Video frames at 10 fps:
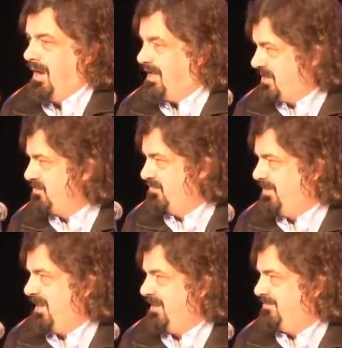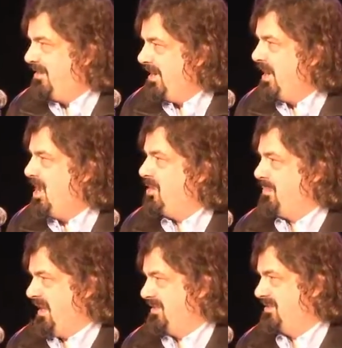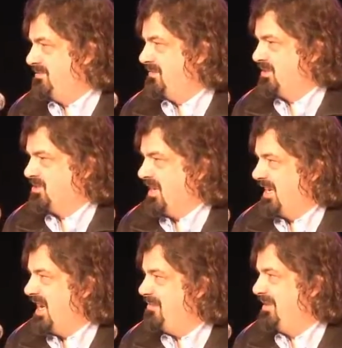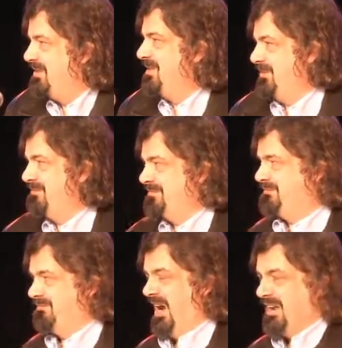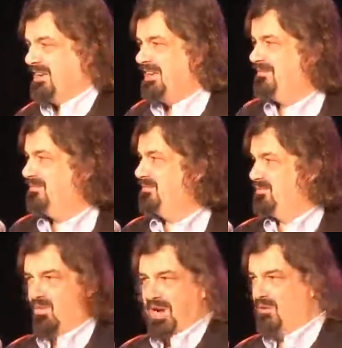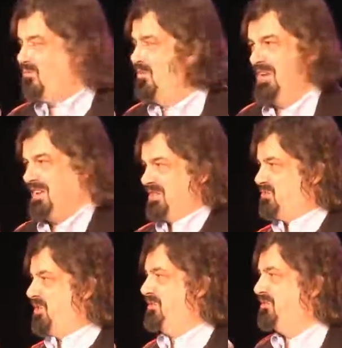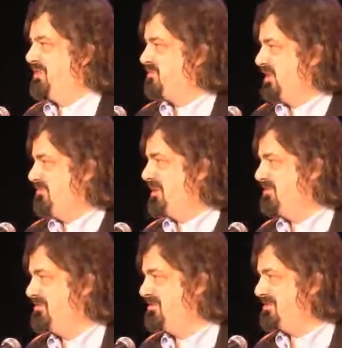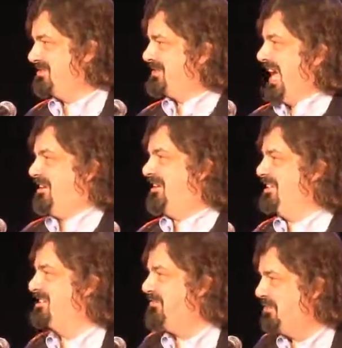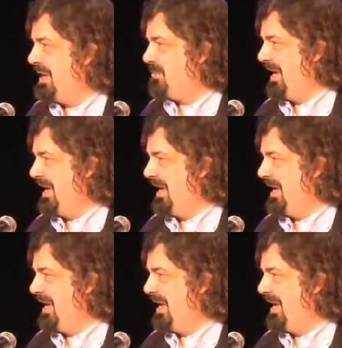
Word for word: It's a really, really hard balance to strike. I mean, you know, frankly, what I, what I just want to be doing is working with my students, calculating stuff about